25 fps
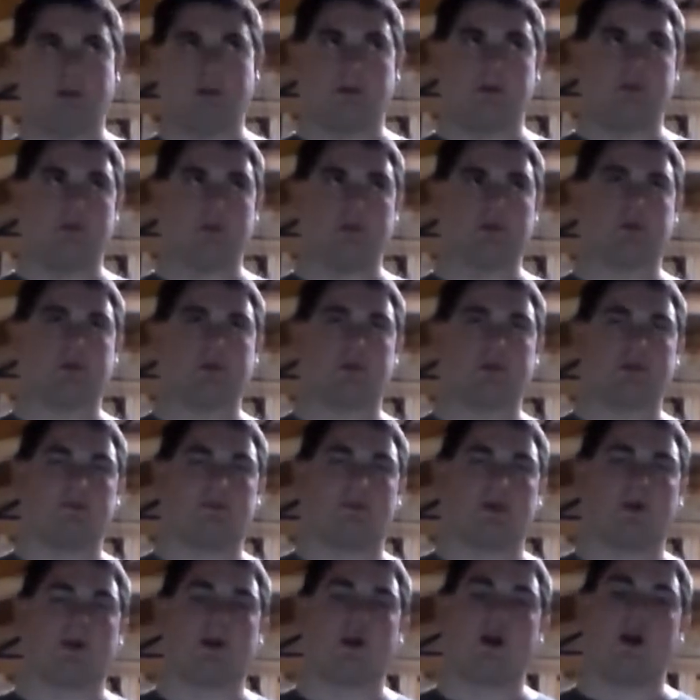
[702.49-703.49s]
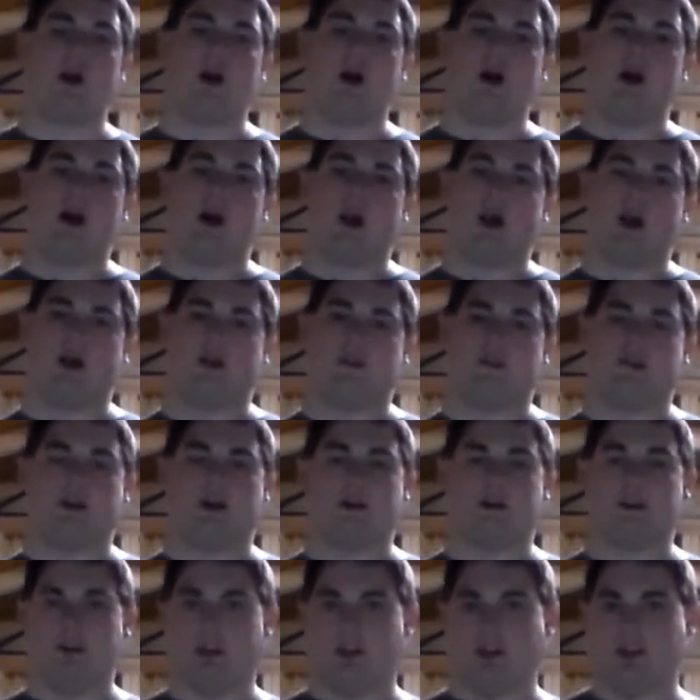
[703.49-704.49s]
to be more specific,
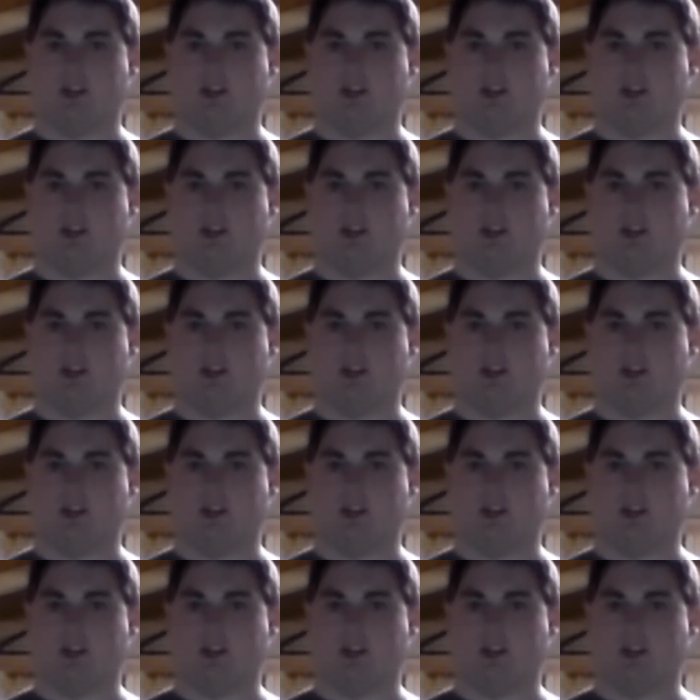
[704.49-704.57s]
and the